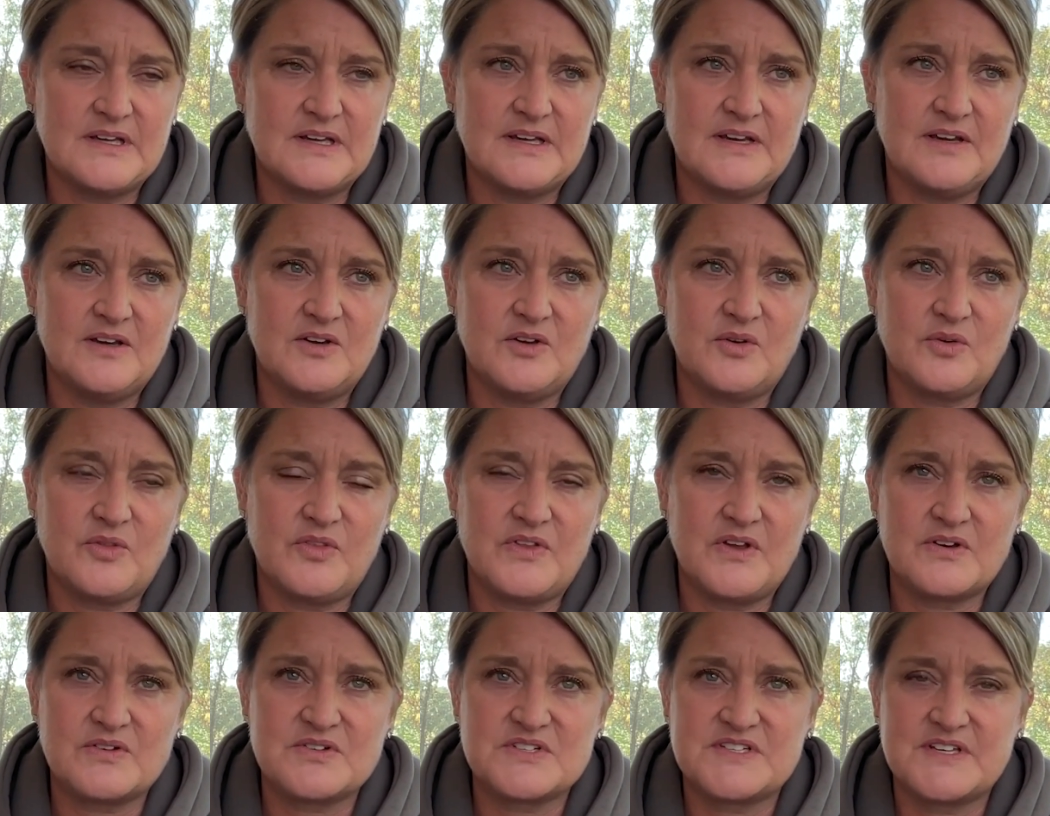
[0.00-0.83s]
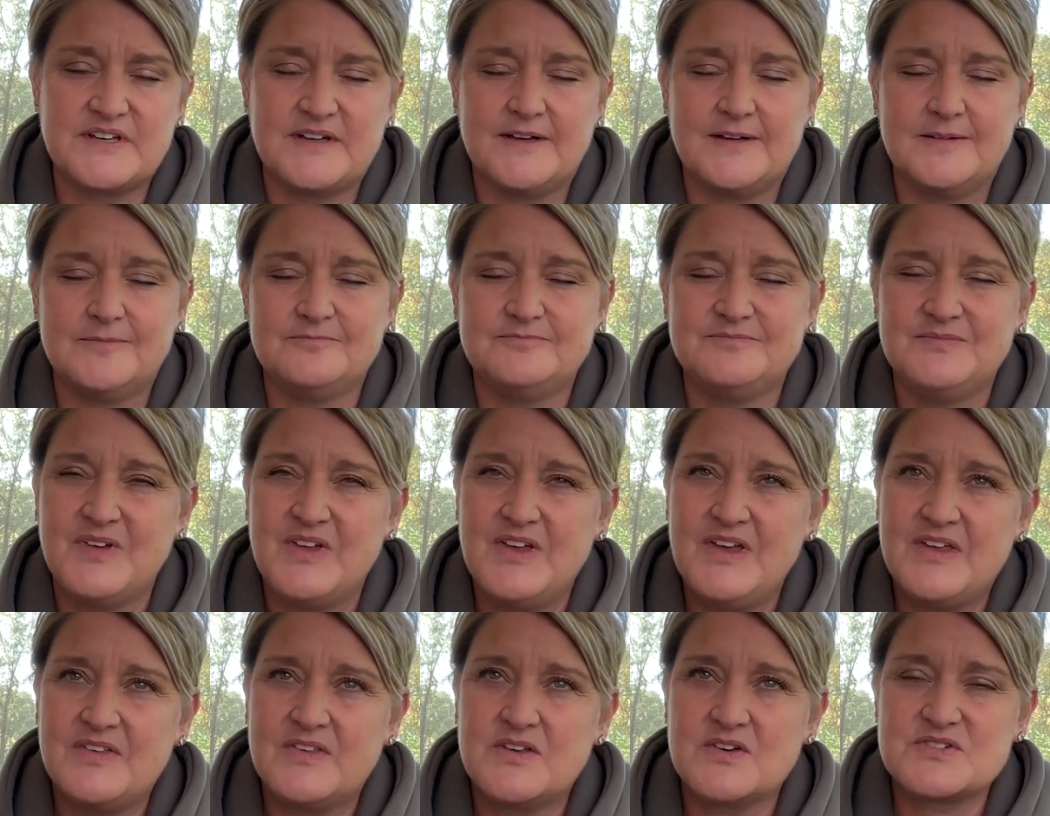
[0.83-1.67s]
there's
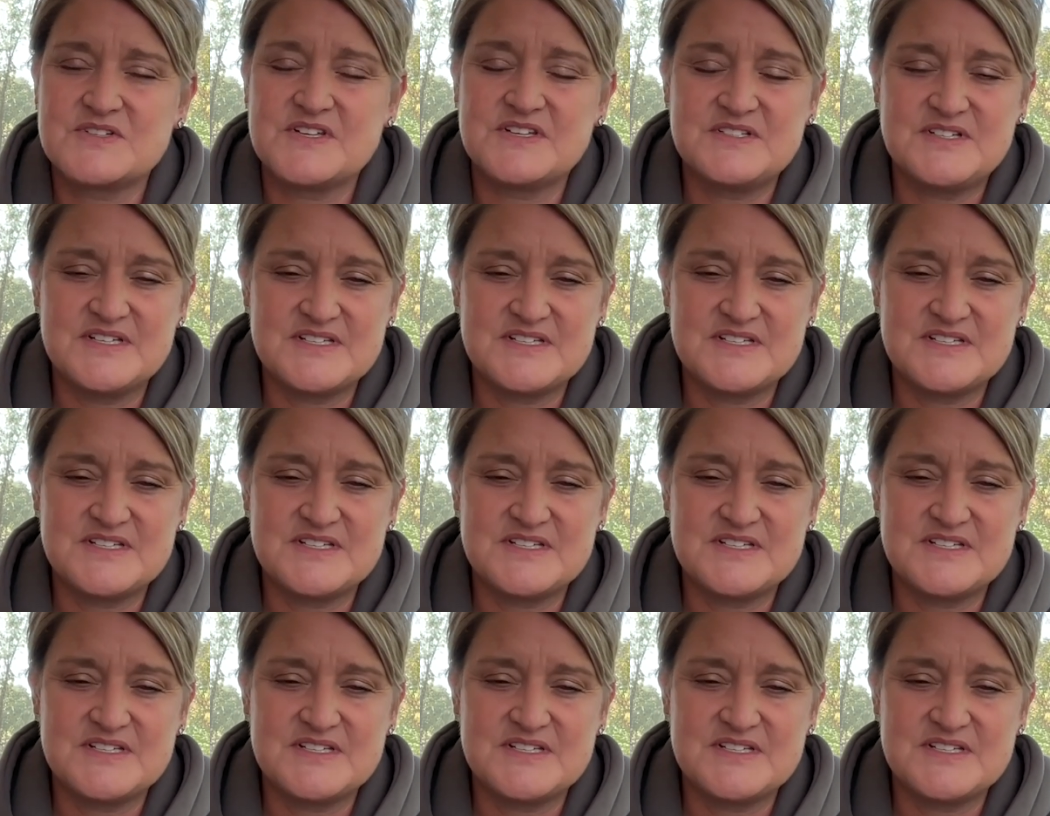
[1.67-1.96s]
a